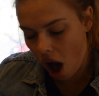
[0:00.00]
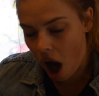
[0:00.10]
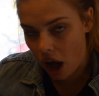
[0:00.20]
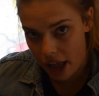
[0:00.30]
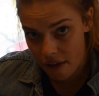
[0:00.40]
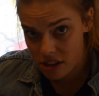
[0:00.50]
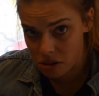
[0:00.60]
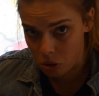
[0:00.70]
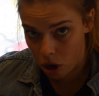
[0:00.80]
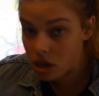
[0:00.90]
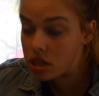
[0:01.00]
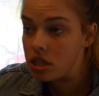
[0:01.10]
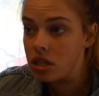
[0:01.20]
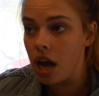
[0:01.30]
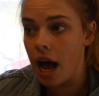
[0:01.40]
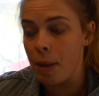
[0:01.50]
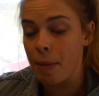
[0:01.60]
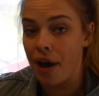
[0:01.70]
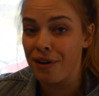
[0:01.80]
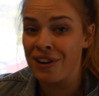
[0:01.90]
I have a lot. My
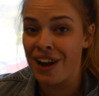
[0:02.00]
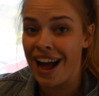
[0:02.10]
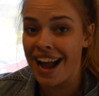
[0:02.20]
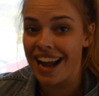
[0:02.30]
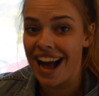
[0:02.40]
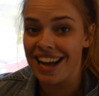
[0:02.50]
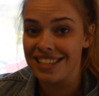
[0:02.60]
partner and I are